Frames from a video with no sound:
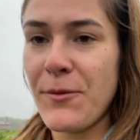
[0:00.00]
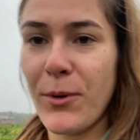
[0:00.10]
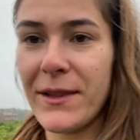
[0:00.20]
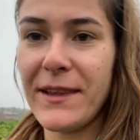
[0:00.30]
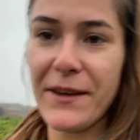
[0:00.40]

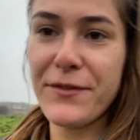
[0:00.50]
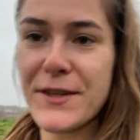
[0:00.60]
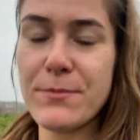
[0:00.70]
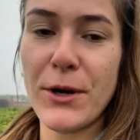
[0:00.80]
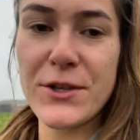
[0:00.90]
We'll lift
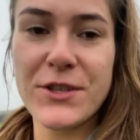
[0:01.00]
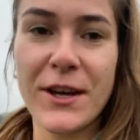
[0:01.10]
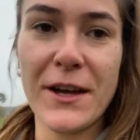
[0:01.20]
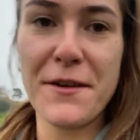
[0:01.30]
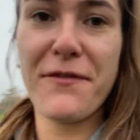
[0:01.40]
as much to
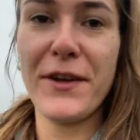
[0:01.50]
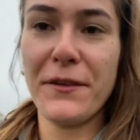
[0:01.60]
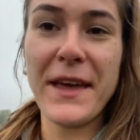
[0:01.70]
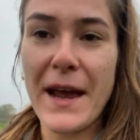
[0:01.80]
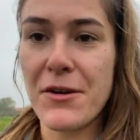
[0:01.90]
kind of fill
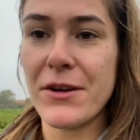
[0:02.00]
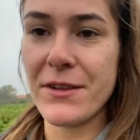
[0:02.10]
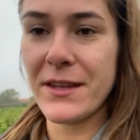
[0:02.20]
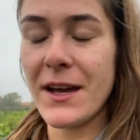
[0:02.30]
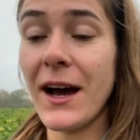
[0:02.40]
the area
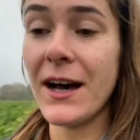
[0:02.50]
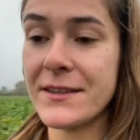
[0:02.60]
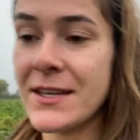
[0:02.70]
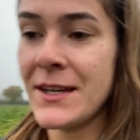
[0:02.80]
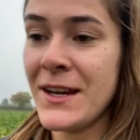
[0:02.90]
in the yard
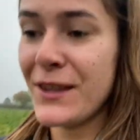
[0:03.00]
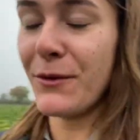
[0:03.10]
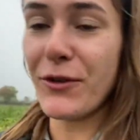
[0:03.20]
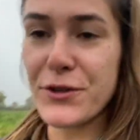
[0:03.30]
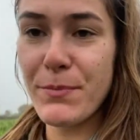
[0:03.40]
that
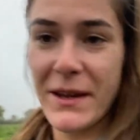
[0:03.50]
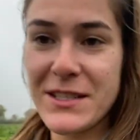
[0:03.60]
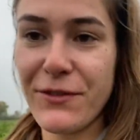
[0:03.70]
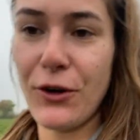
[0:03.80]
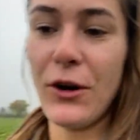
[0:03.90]
we've got
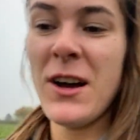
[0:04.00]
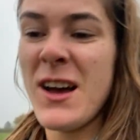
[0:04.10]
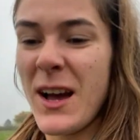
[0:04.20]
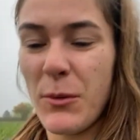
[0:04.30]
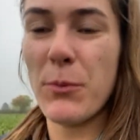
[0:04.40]
space for.
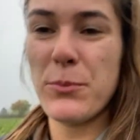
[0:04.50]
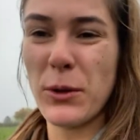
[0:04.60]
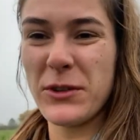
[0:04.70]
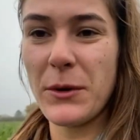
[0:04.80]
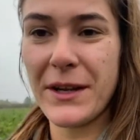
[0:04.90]
And
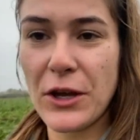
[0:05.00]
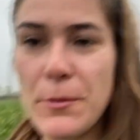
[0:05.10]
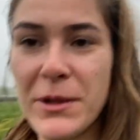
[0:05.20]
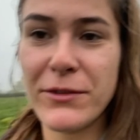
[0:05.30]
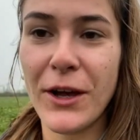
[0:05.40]
we'll do it in a
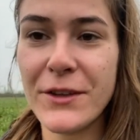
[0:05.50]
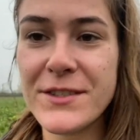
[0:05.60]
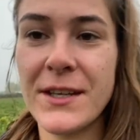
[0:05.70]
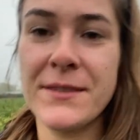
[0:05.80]
couple of lots.